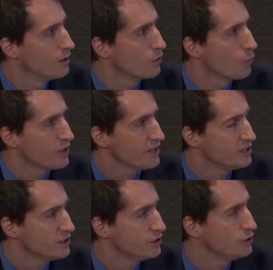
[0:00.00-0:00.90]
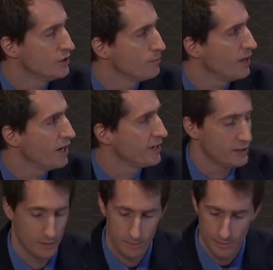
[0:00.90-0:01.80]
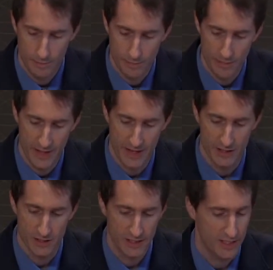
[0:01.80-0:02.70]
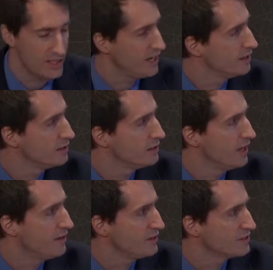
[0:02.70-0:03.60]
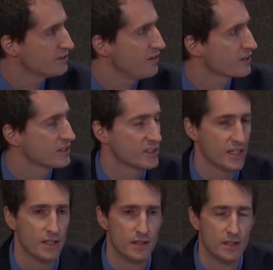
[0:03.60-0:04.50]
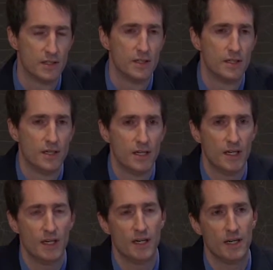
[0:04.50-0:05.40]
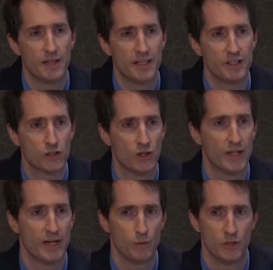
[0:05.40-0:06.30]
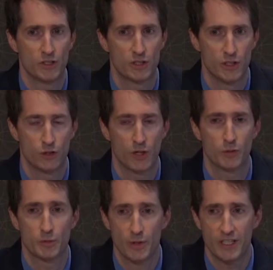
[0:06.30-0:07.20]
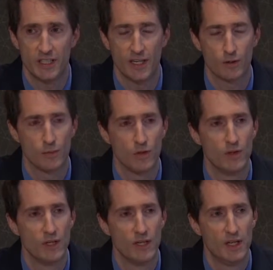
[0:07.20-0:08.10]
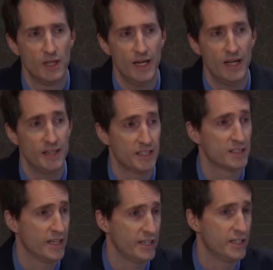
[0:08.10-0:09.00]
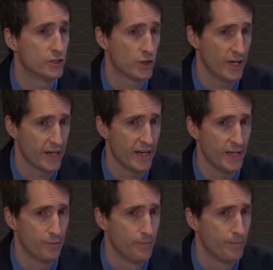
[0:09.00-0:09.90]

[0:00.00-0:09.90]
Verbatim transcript: with these issues in mind, they had seen evidence of efficacy. Uh, they saw that it was the drug was pretty tolerable, and they decided to try again.